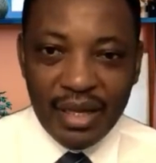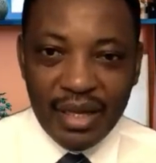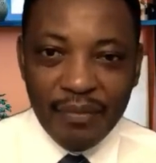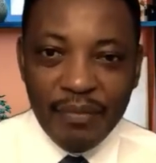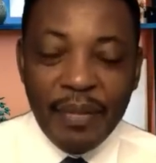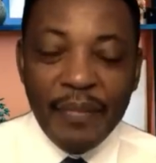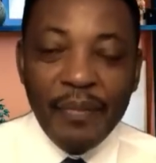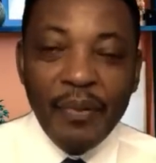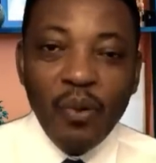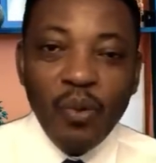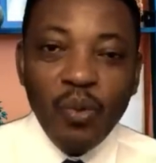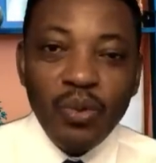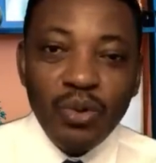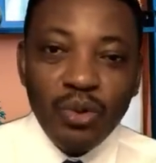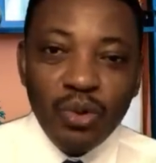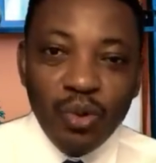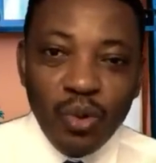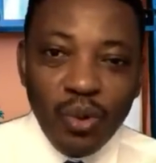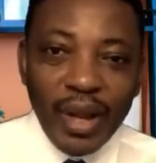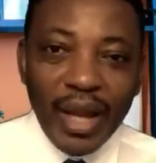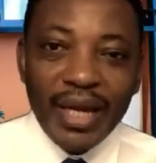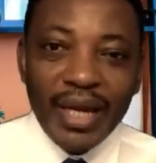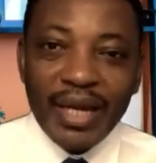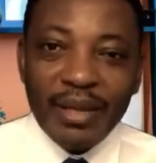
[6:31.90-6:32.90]
People who
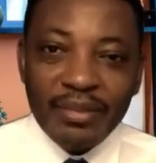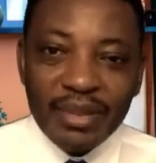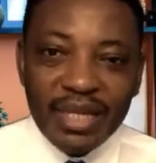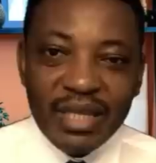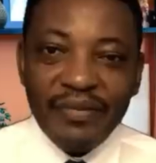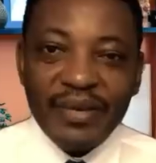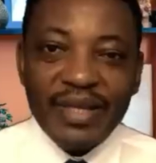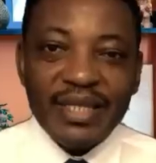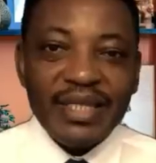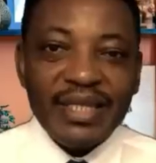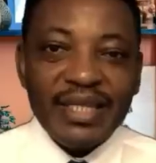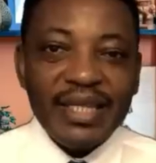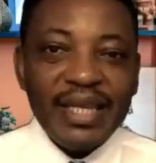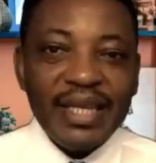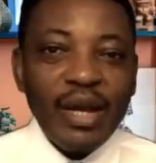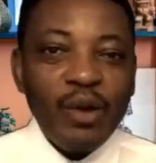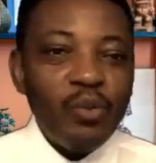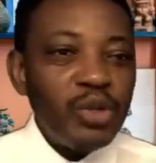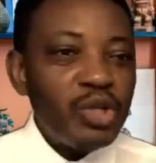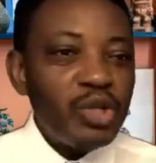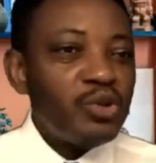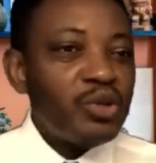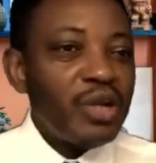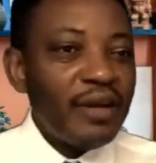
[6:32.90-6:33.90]
look at themselves and say that
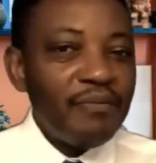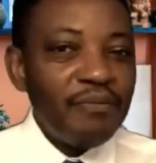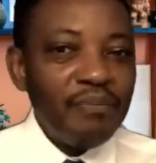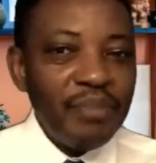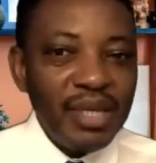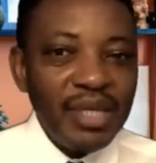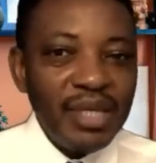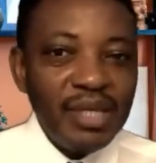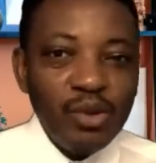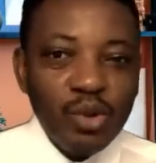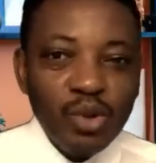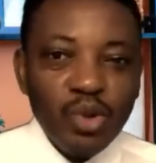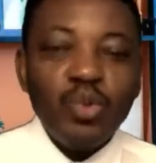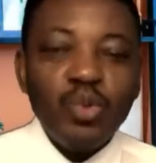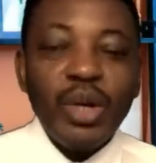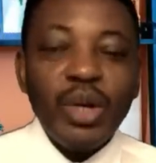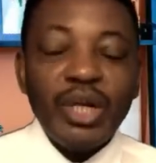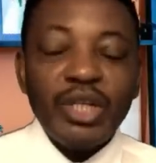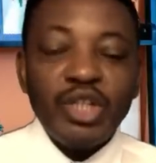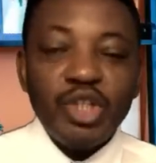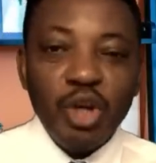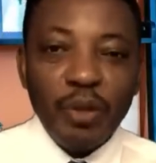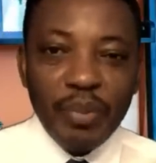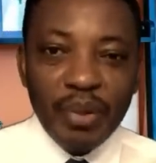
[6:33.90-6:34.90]
we should have been those who
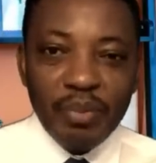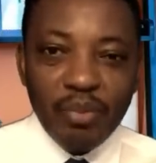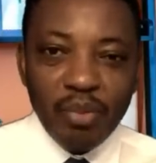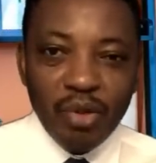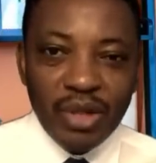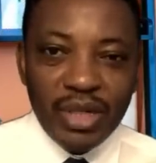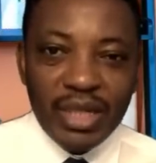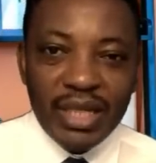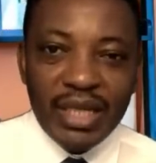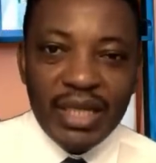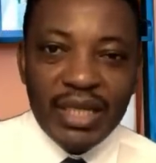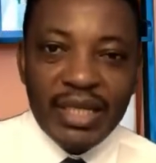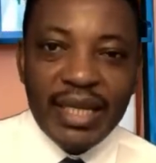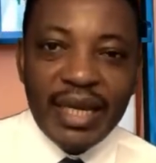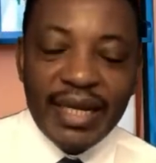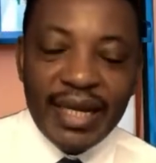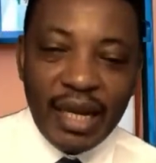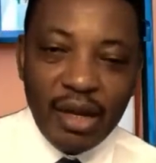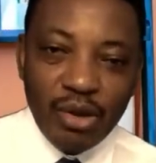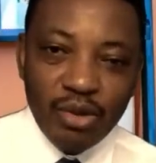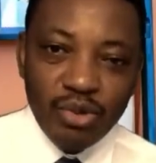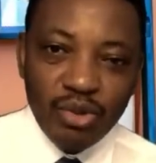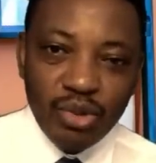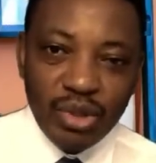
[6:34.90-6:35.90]
are chopping money in
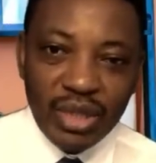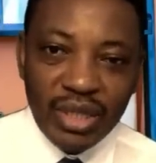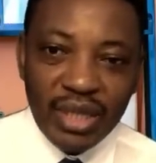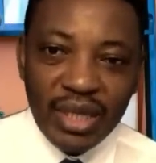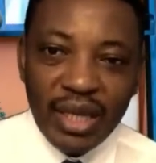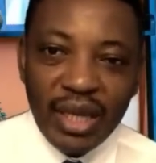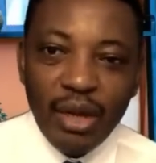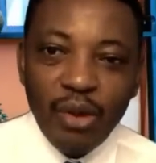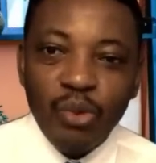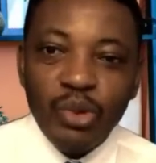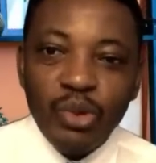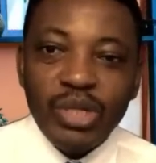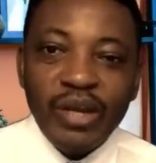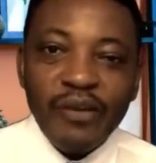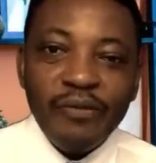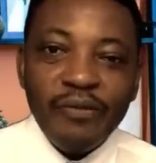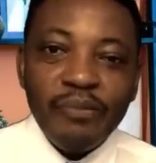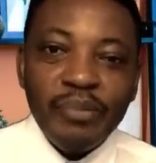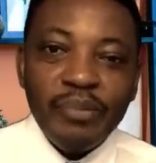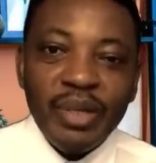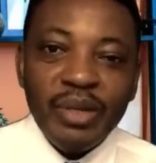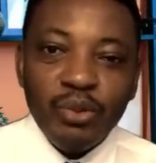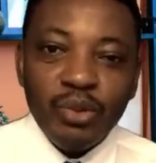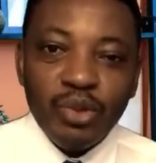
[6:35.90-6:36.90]
that country. We should
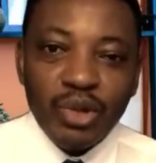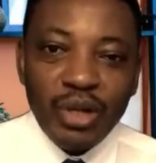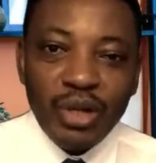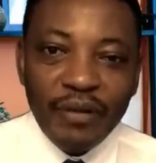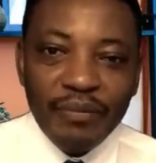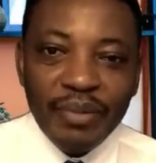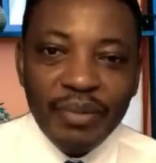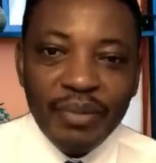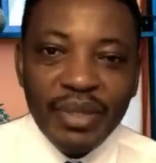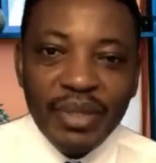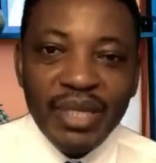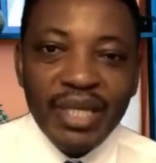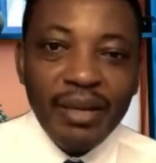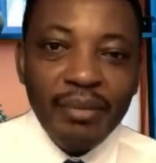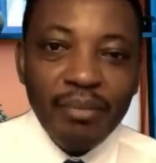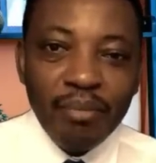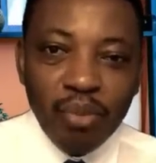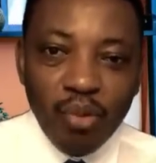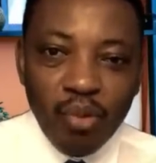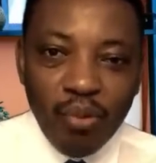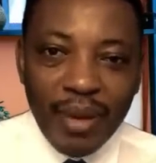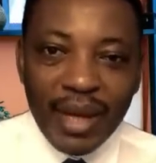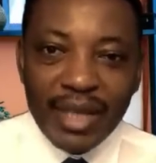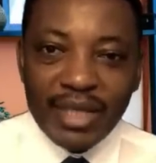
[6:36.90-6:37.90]
have been the
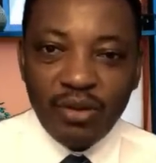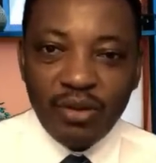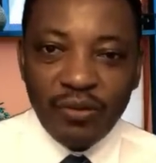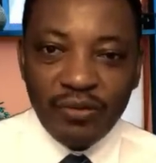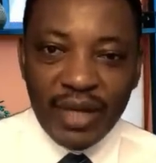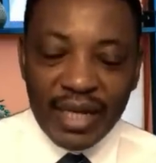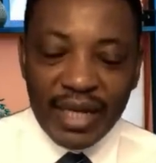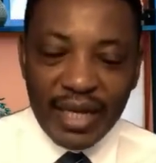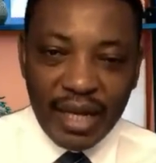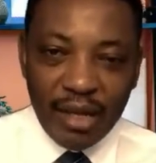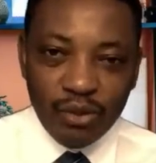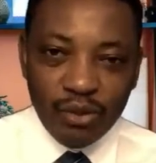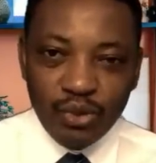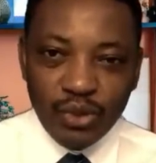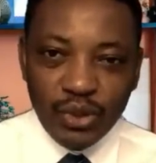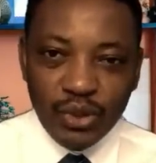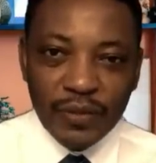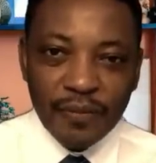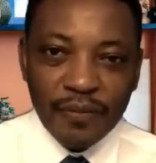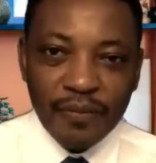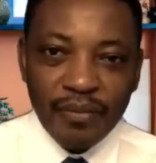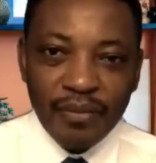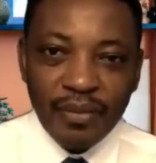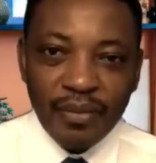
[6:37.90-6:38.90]
boomers of that country.
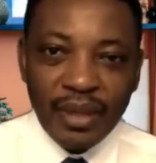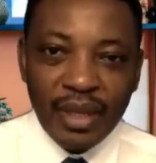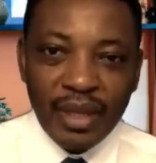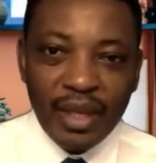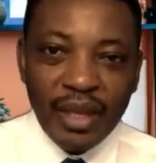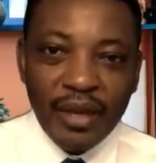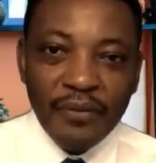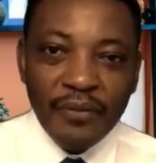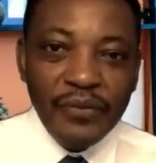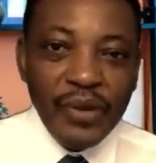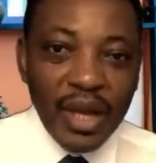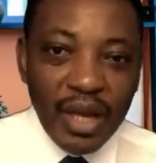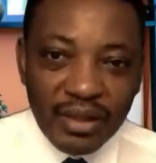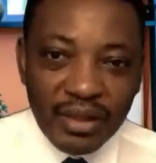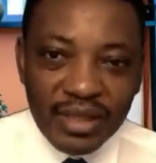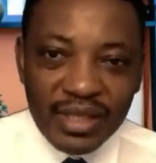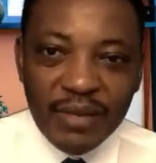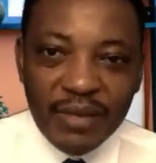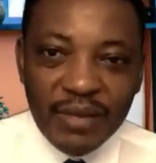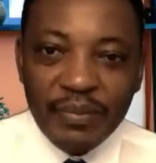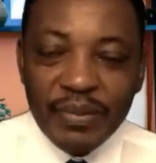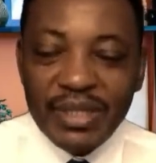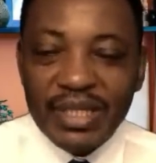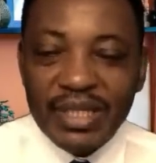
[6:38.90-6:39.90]
Failed
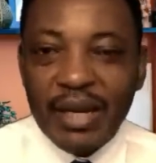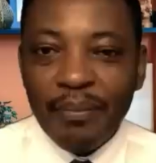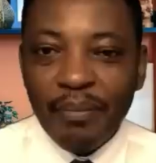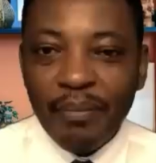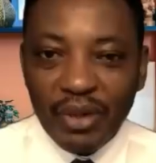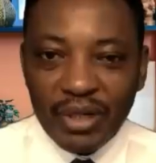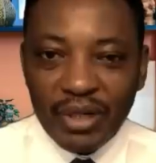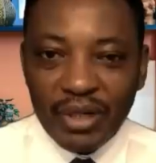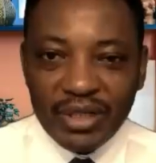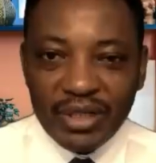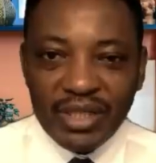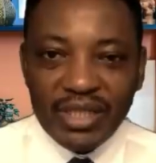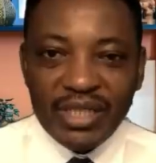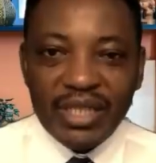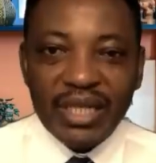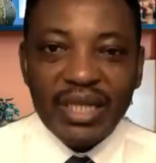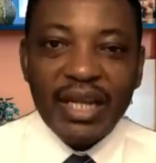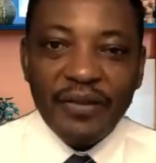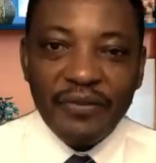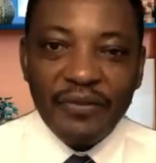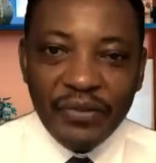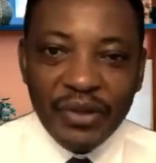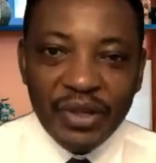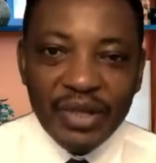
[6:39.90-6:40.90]
CPDM politicians
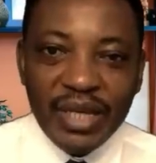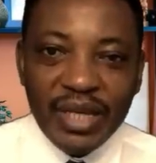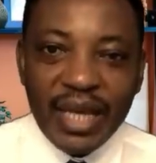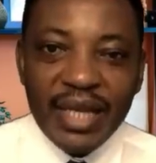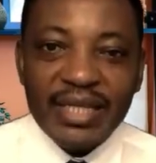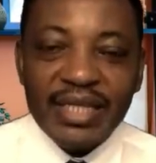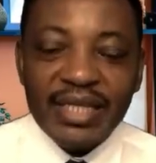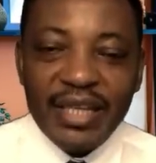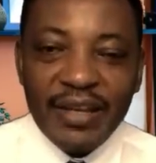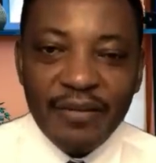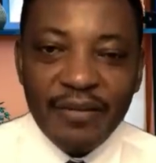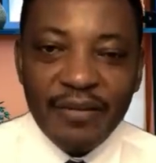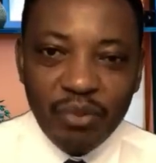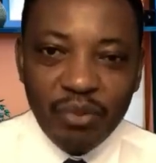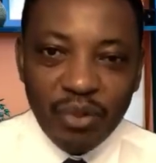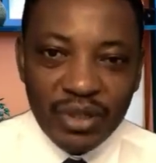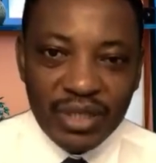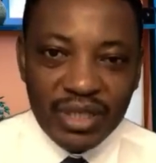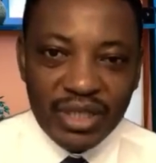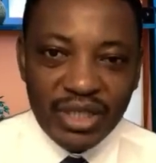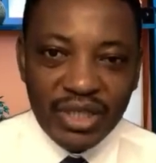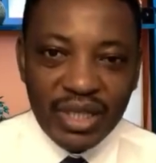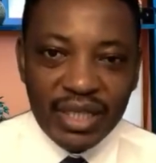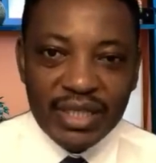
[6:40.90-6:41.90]
and failed SDF
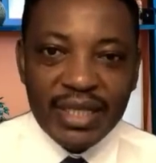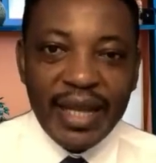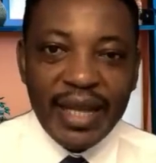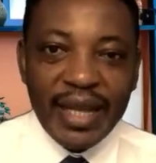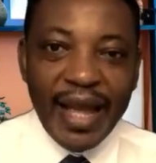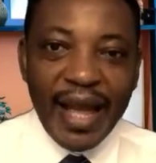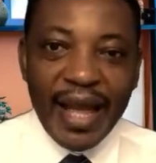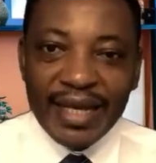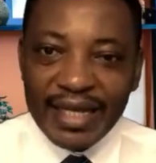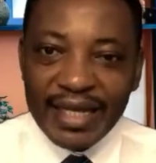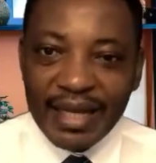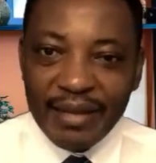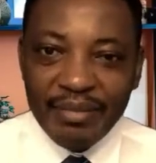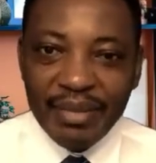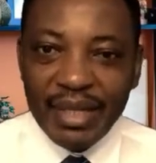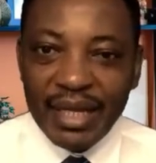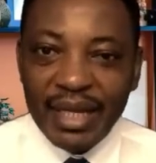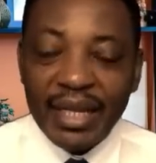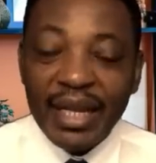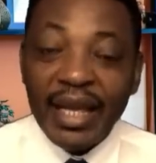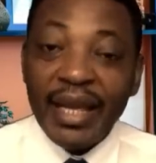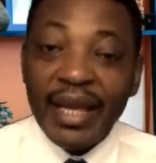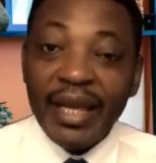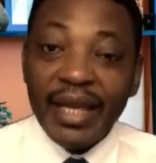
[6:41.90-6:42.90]
politicians like Atta
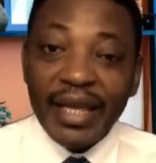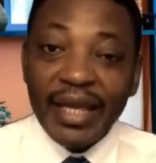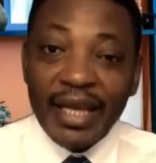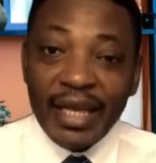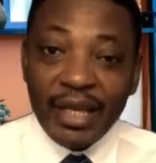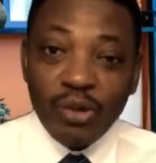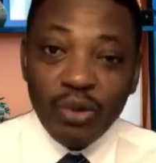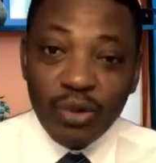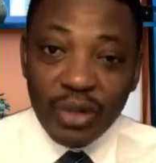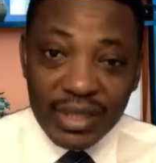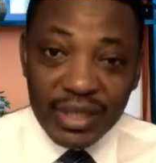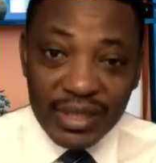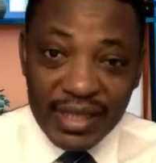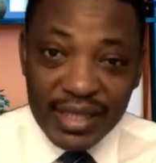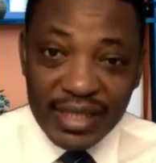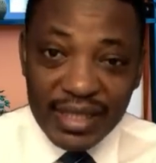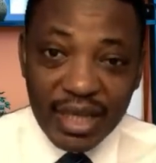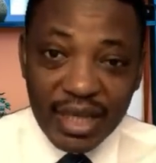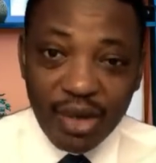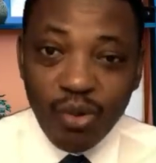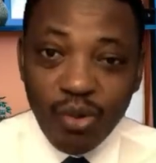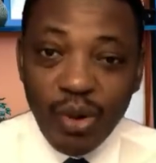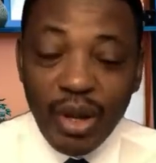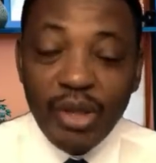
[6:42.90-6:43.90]
Milan, including
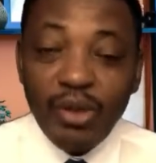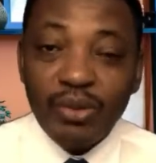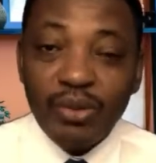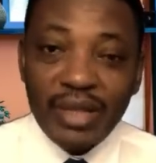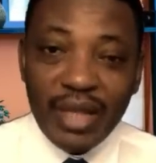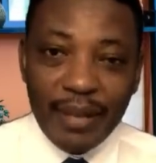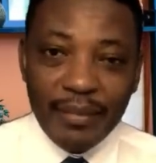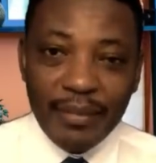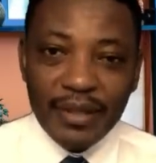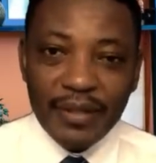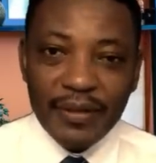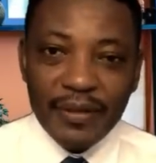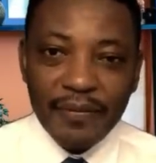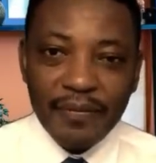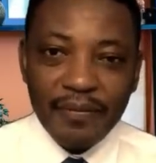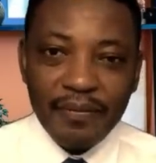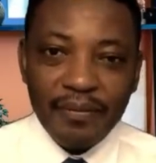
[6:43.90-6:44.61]
Siseko Ayoktabi.